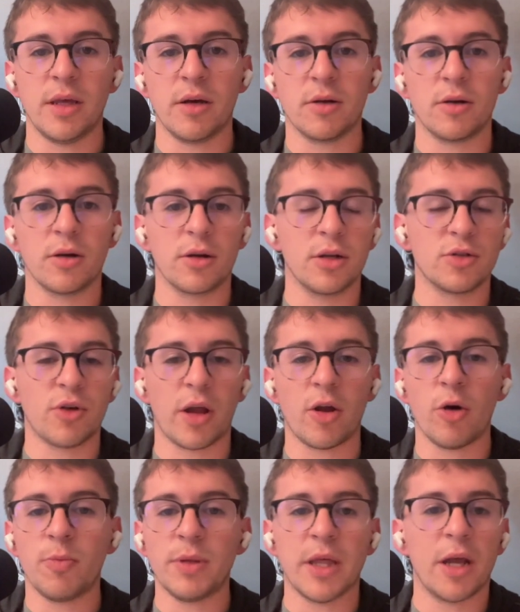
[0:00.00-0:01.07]
they're going to try
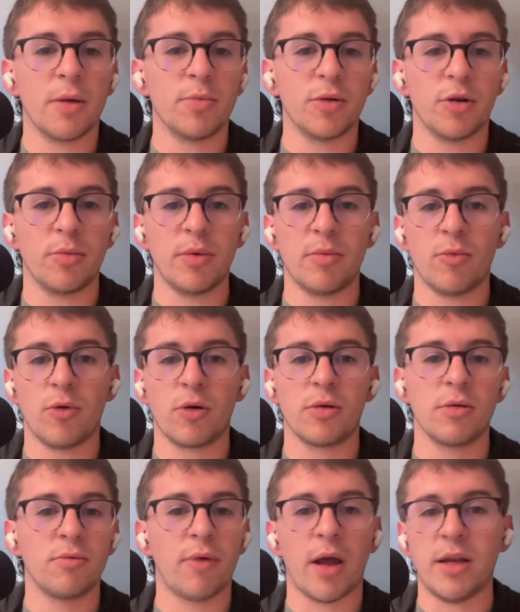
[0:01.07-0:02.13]
to open that up a little bit
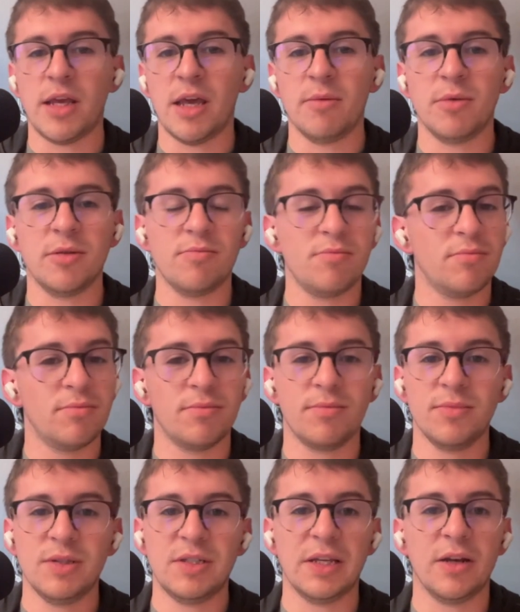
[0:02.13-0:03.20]
more. Rodney Hammond
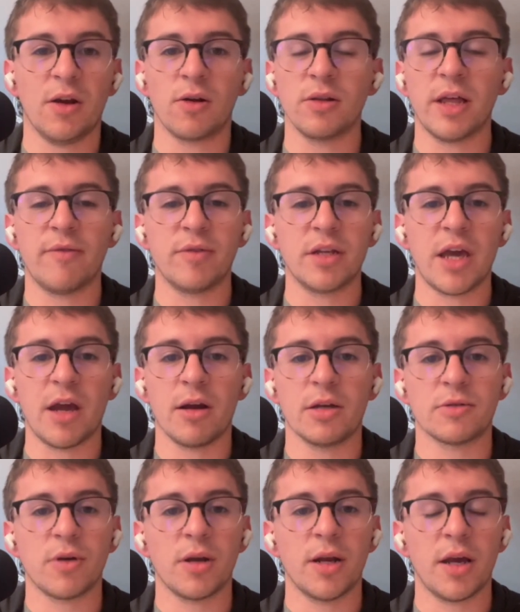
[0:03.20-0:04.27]
sitting on 11
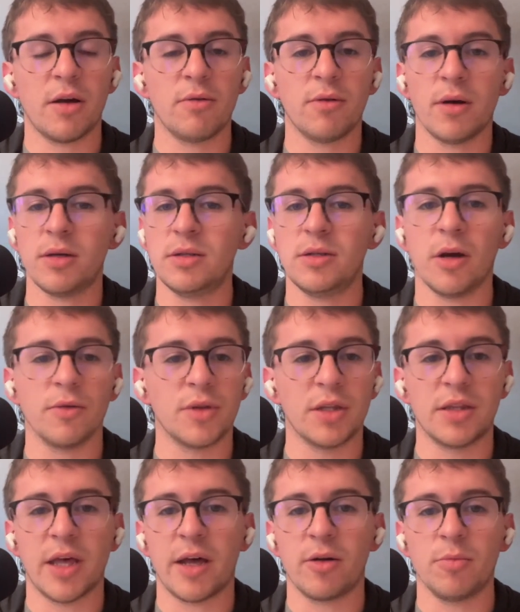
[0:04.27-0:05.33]
carries right now. Don't
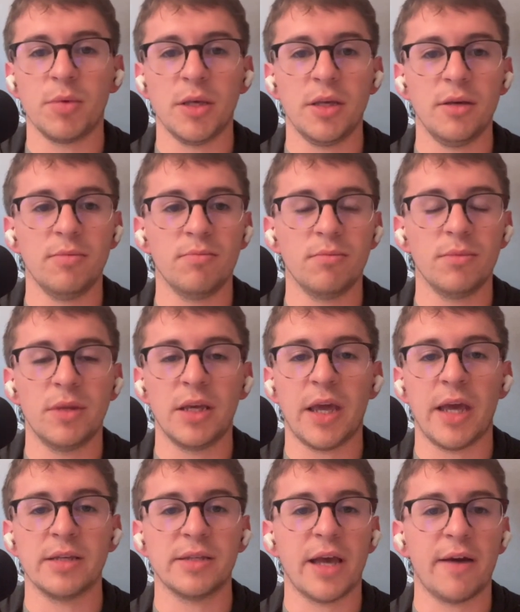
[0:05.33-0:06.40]
think that'll be the
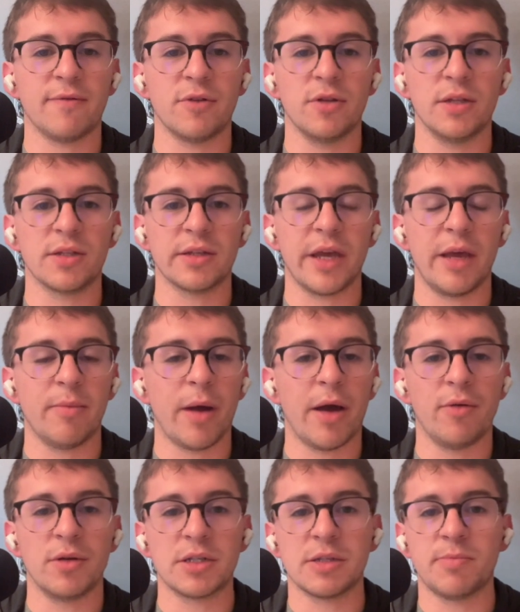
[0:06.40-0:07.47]
case after this game.
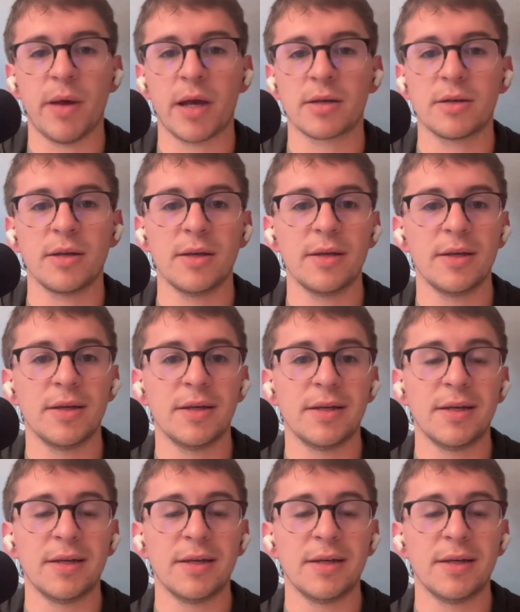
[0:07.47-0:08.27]
I would expect,